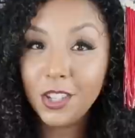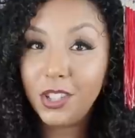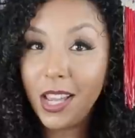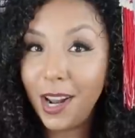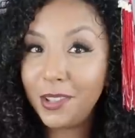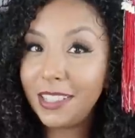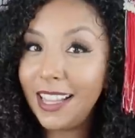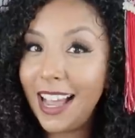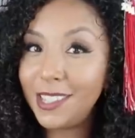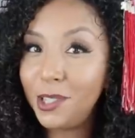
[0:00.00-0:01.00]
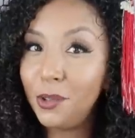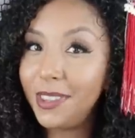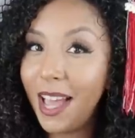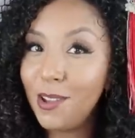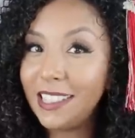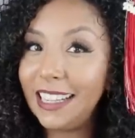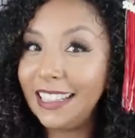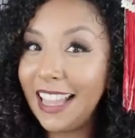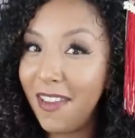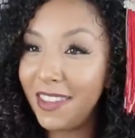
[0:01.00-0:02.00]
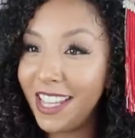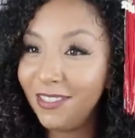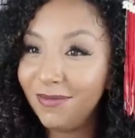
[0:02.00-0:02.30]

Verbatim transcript: Shout out to class of 2011.